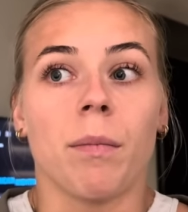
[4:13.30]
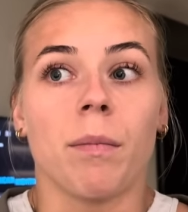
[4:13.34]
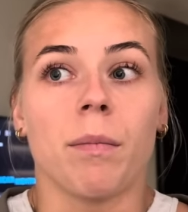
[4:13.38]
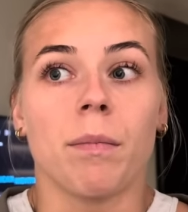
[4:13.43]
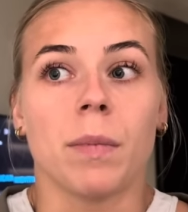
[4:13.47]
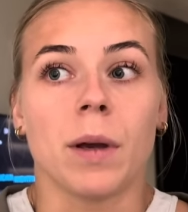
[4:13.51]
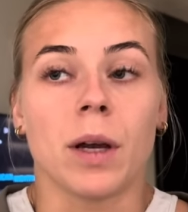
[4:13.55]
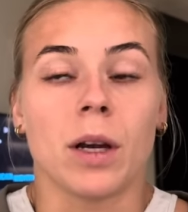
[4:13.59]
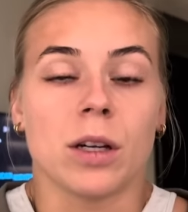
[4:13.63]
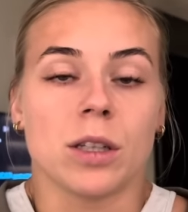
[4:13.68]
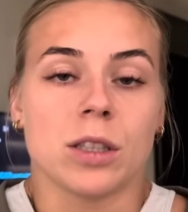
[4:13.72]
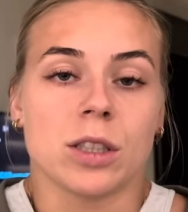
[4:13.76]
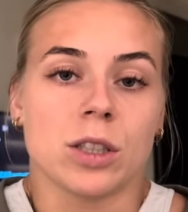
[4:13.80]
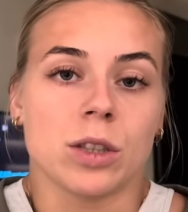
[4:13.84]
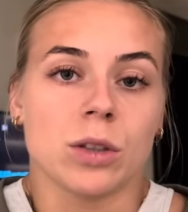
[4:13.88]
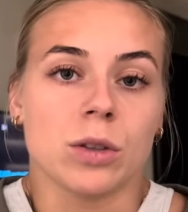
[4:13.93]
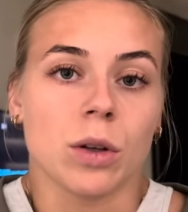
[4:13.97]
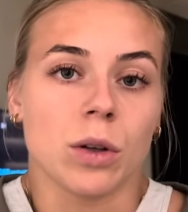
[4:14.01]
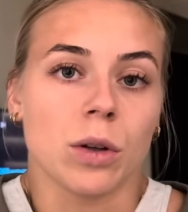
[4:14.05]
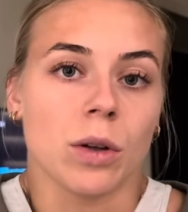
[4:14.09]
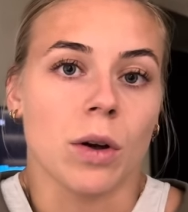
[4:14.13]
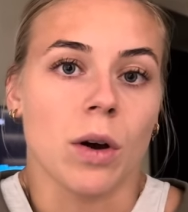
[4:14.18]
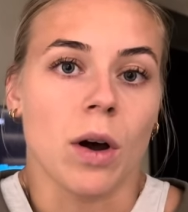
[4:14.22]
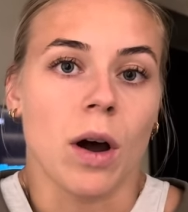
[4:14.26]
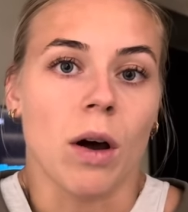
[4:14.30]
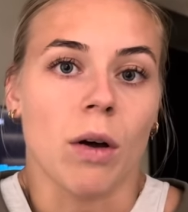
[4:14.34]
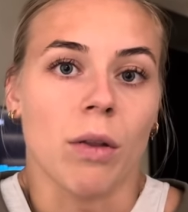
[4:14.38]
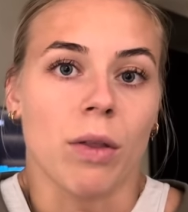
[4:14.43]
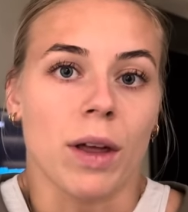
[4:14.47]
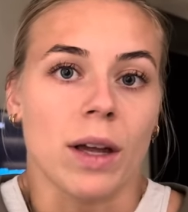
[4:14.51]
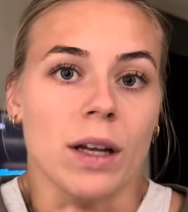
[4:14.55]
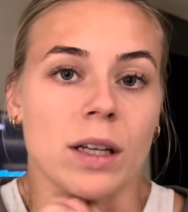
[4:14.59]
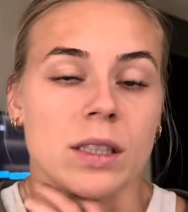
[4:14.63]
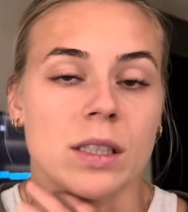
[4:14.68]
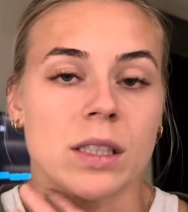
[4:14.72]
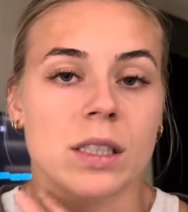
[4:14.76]
because you don't know how
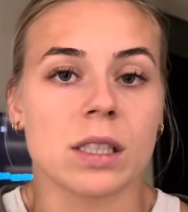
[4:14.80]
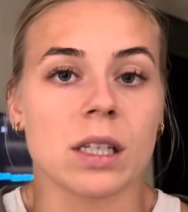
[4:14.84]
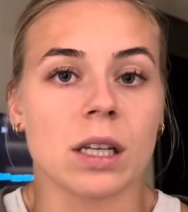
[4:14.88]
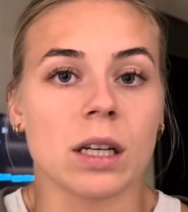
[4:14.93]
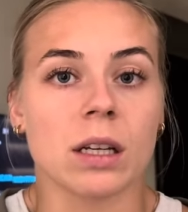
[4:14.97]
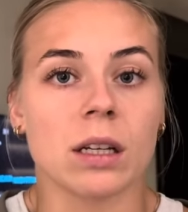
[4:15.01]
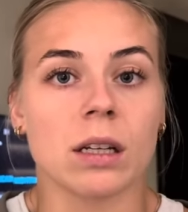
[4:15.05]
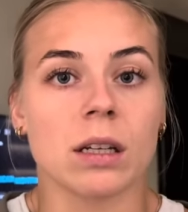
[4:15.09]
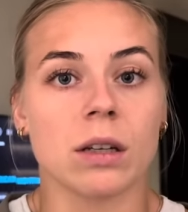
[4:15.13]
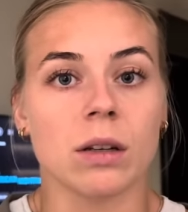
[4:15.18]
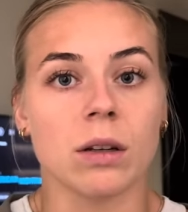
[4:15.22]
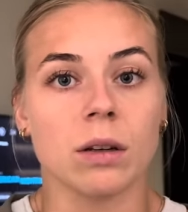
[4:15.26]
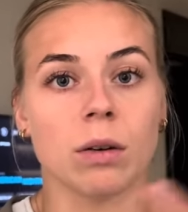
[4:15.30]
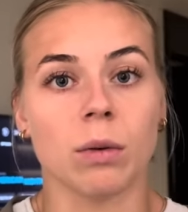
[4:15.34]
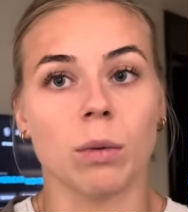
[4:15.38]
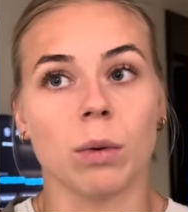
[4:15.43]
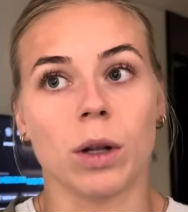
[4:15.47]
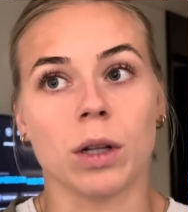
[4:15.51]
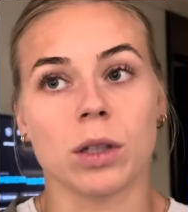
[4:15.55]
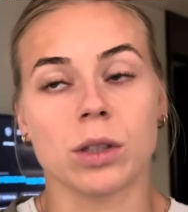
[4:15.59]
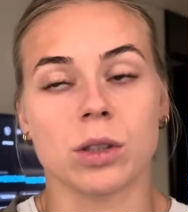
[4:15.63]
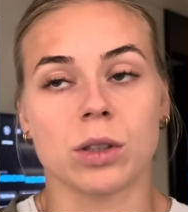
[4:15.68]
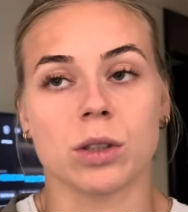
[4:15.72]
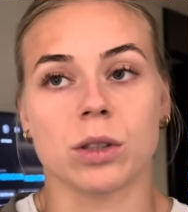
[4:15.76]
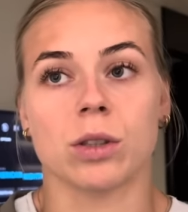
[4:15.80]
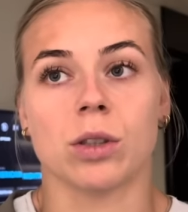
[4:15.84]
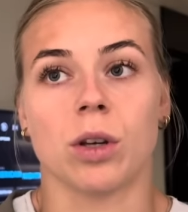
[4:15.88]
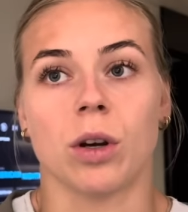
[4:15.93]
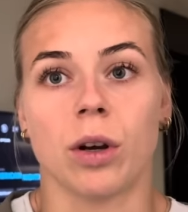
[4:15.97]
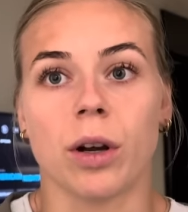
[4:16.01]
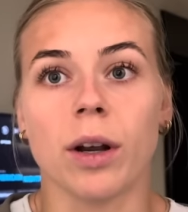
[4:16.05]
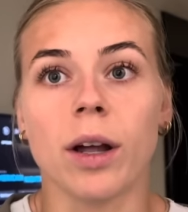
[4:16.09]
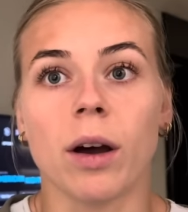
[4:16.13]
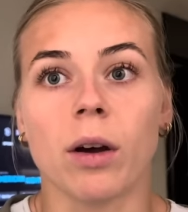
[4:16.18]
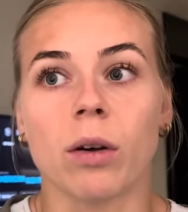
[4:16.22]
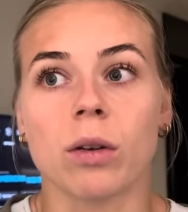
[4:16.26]
things will
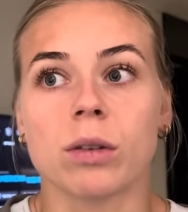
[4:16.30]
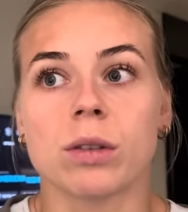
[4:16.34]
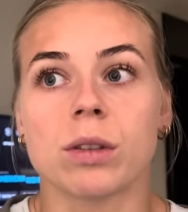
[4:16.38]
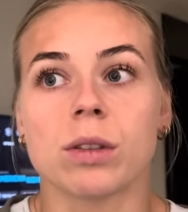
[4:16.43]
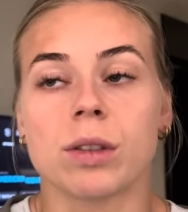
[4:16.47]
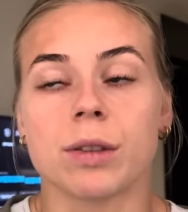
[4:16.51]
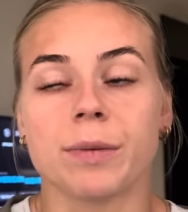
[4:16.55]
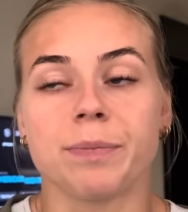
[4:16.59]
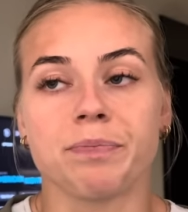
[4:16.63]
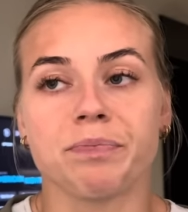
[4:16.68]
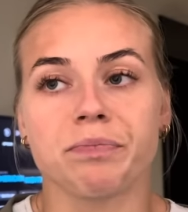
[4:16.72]
turn out.